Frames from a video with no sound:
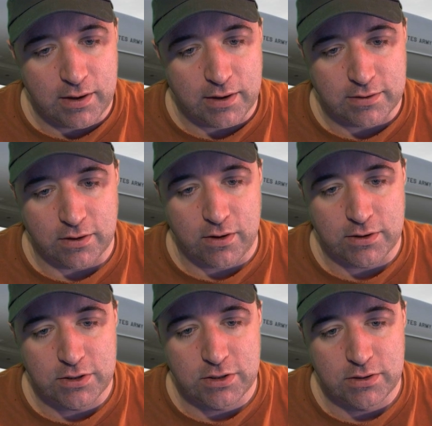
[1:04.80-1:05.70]
has
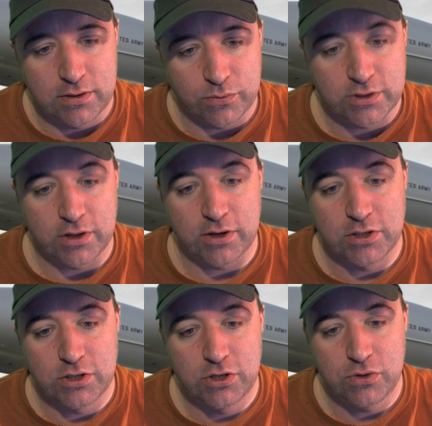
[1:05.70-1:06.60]
launched was
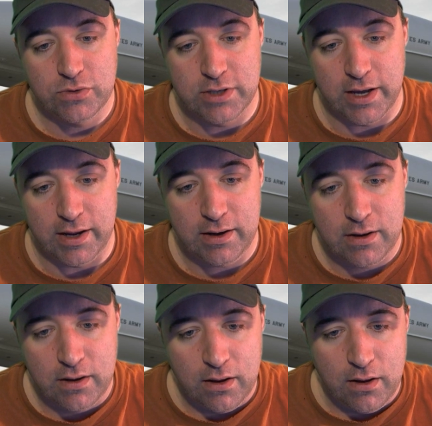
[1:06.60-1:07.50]
launched Tuesday
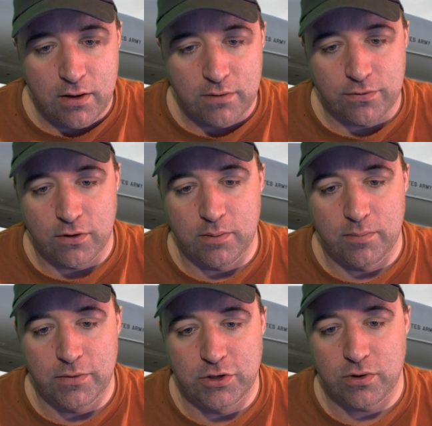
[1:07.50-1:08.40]

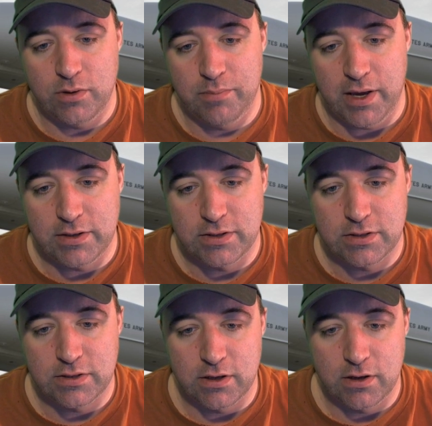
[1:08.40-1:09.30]
from the Joint
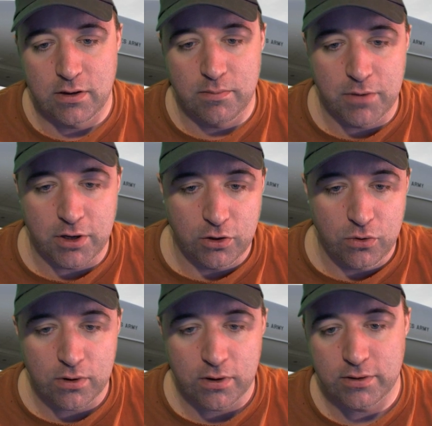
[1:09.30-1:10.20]
Base
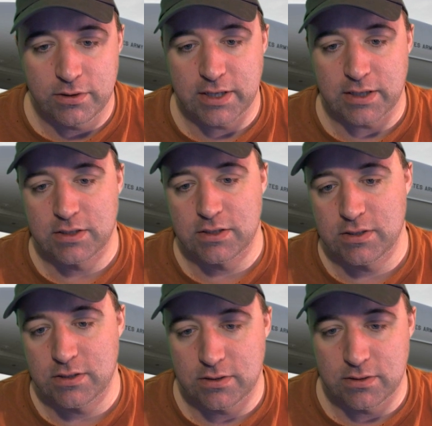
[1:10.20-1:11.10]
McGuire
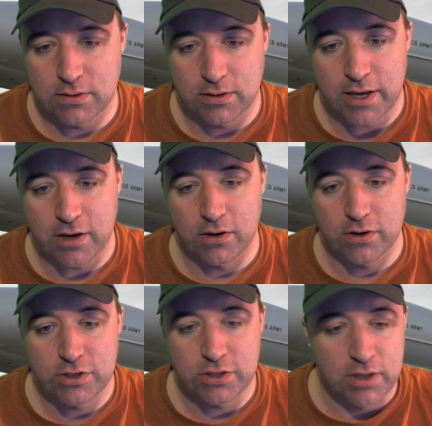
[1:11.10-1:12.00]
Dix
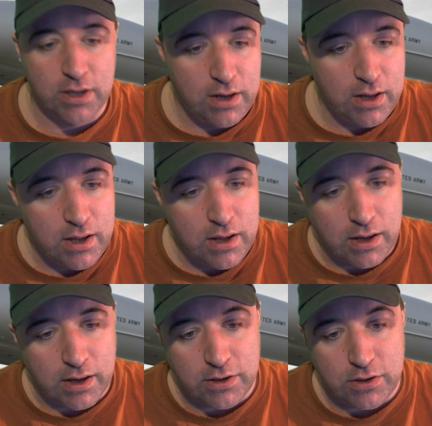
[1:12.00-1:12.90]
Lakehurst
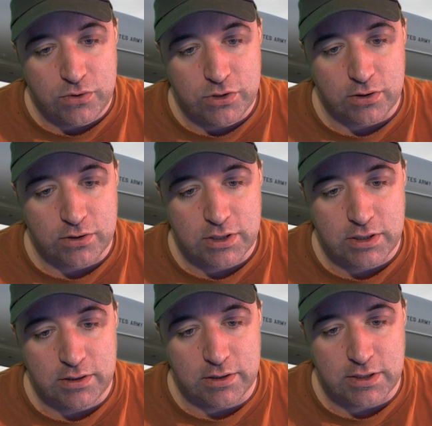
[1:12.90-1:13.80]
in New
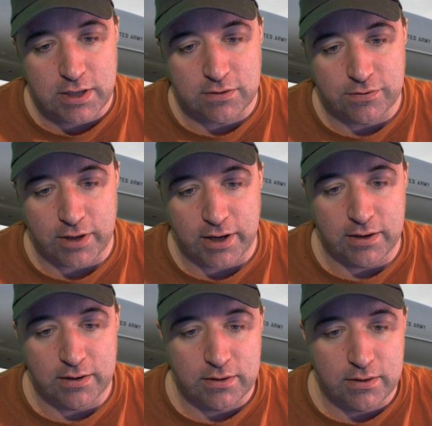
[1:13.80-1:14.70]
Jersey. The test
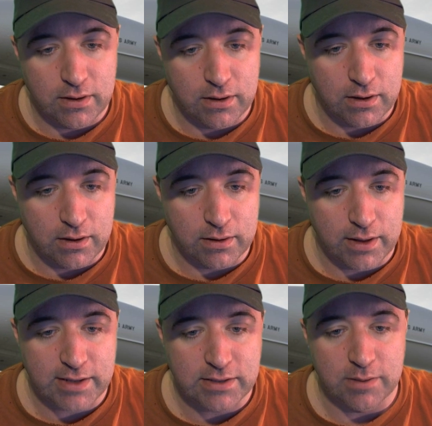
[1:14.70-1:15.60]
flight uh,
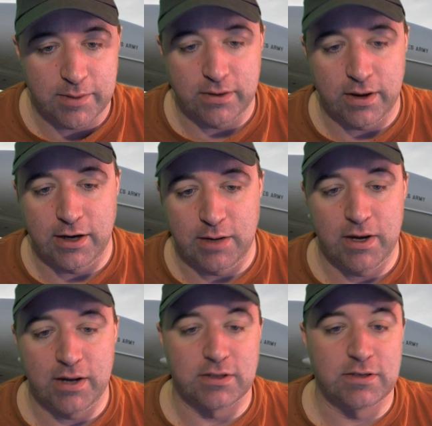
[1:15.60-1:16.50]
lasted about 90
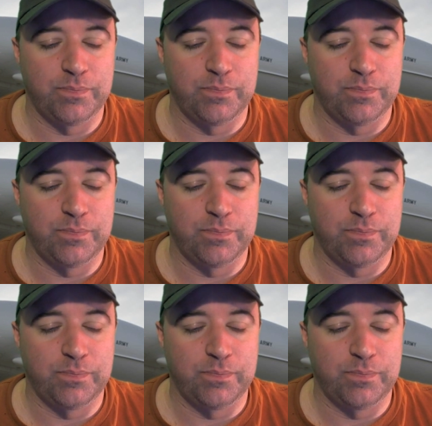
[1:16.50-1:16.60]
minutes.